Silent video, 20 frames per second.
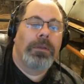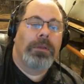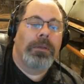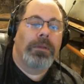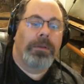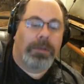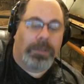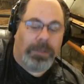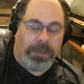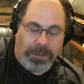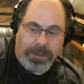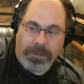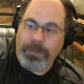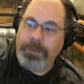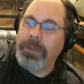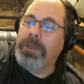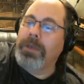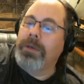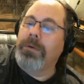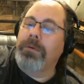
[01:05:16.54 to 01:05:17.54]
Okay, here we
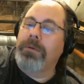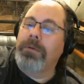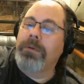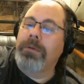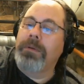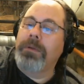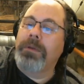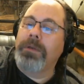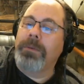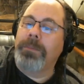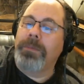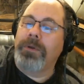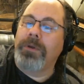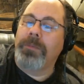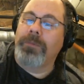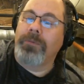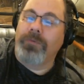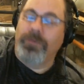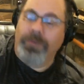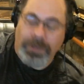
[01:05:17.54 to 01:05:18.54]
go. I'm gonna
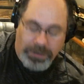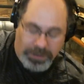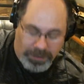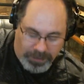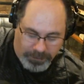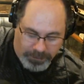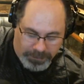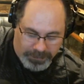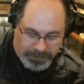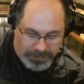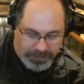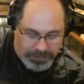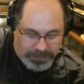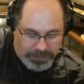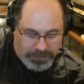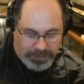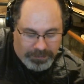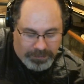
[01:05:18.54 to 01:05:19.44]
rename this.